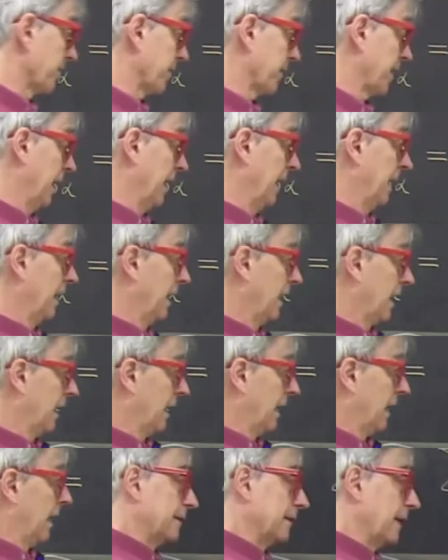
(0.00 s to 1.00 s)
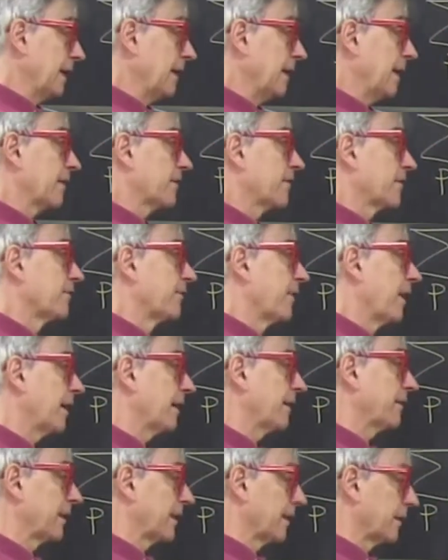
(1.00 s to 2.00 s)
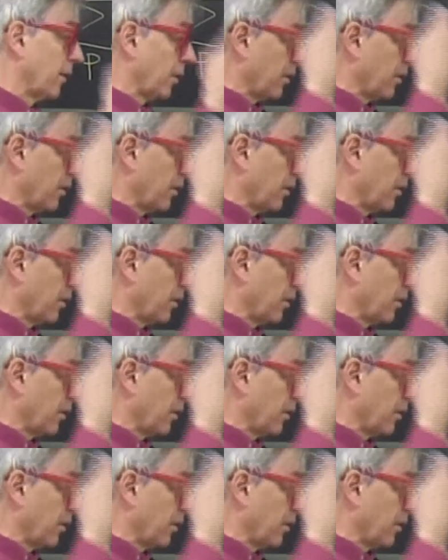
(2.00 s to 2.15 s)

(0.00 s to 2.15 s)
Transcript: primes? Then there is a very,